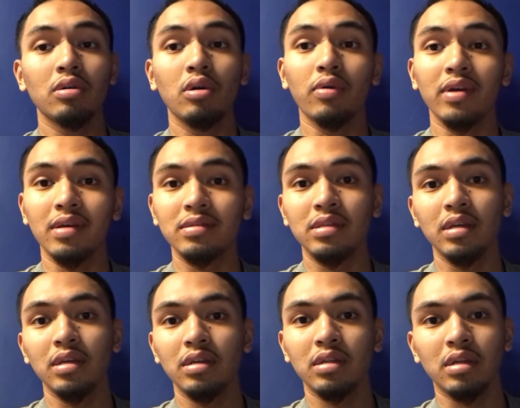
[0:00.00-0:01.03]
going out to
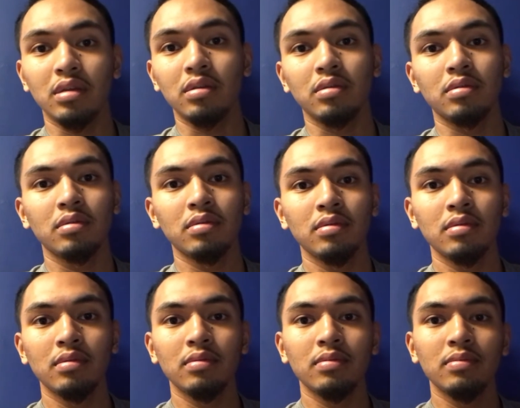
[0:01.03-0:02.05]
eat and
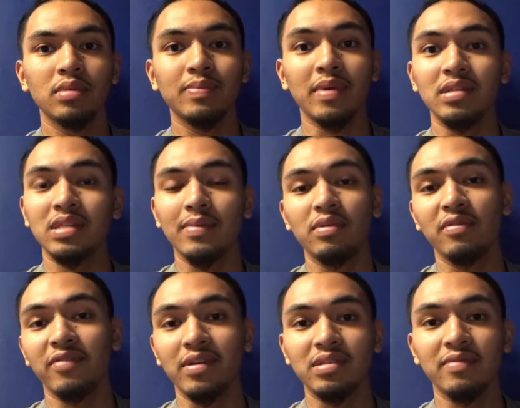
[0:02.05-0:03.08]
spending time with your
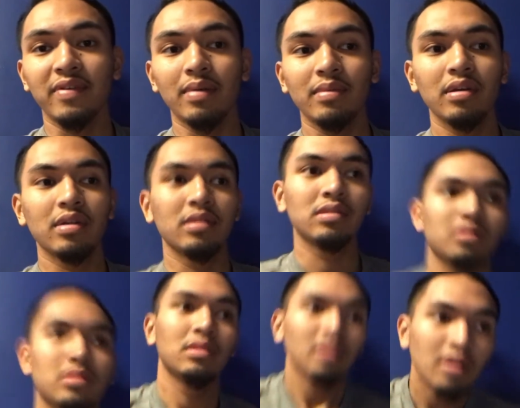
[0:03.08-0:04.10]
friends and family,
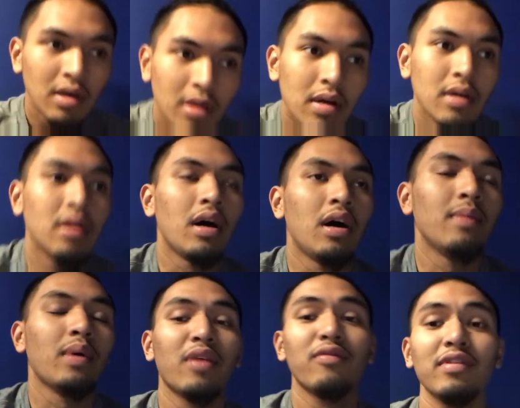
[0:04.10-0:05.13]
because
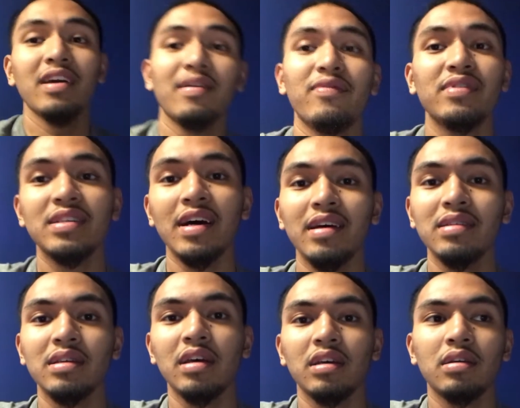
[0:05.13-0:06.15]
I really
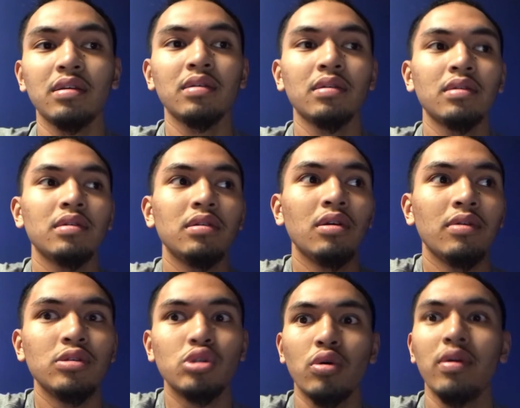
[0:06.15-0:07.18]
emphasize like
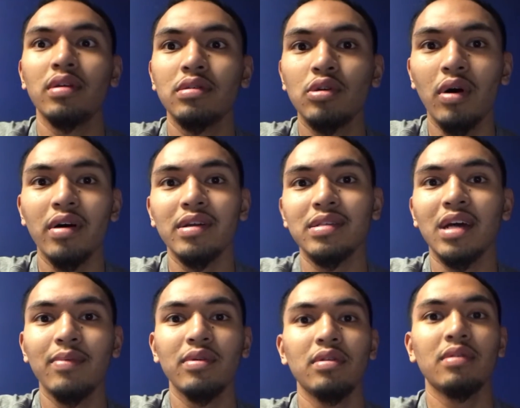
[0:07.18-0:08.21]
enjoying quality
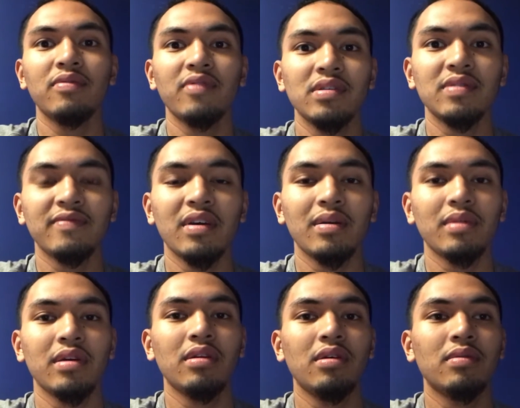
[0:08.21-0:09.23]
time with your friends and
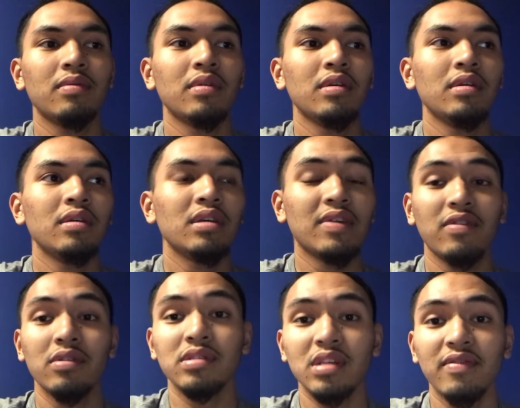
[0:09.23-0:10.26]
family,
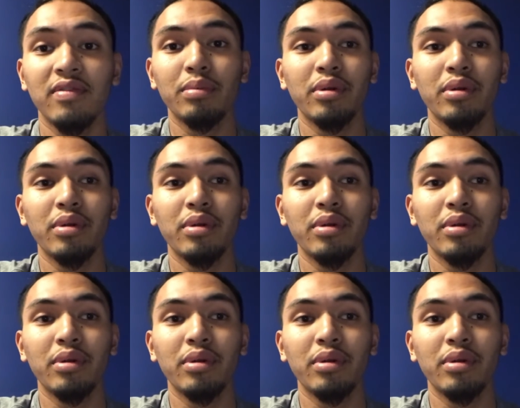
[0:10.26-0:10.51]
giving yourself a